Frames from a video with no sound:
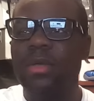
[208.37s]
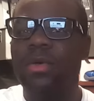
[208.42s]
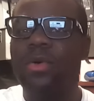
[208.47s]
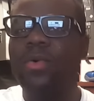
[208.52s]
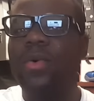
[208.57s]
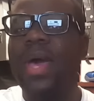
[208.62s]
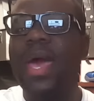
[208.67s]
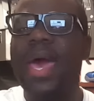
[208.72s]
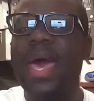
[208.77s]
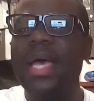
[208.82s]

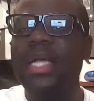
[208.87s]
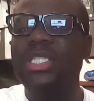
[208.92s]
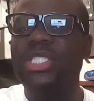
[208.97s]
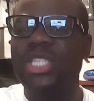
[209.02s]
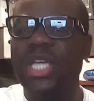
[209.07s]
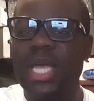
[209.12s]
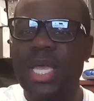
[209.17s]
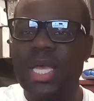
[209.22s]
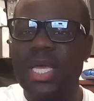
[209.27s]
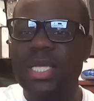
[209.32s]
who had
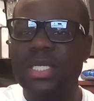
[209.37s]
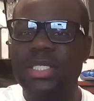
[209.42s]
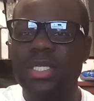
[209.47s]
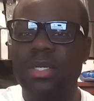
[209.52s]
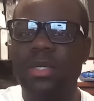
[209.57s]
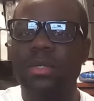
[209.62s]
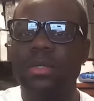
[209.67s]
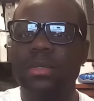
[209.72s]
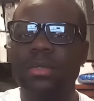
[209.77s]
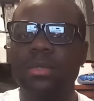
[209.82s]
J's
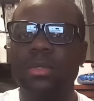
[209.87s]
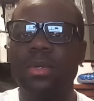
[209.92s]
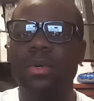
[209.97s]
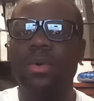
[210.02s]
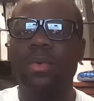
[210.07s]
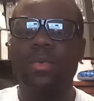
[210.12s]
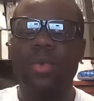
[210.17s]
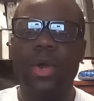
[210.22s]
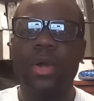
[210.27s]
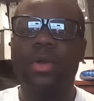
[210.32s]

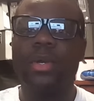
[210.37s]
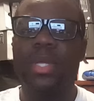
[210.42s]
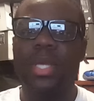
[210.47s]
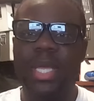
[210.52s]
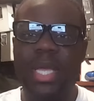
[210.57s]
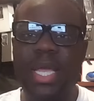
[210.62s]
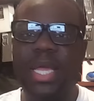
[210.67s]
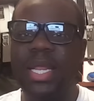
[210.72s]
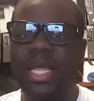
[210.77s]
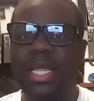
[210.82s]
weren't
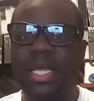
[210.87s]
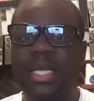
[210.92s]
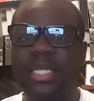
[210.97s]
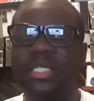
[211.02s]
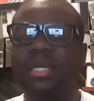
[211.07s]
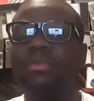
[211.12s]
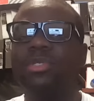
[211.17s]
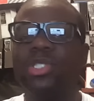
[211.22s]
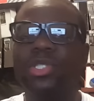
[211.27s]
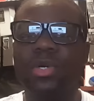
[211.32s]
eating,
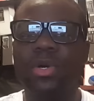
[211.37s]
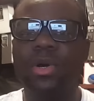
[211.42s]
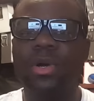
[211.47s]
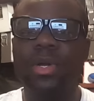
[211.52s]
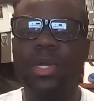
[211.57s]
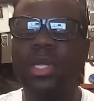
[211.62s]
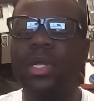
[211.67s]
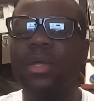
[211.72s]
because I'm sure, you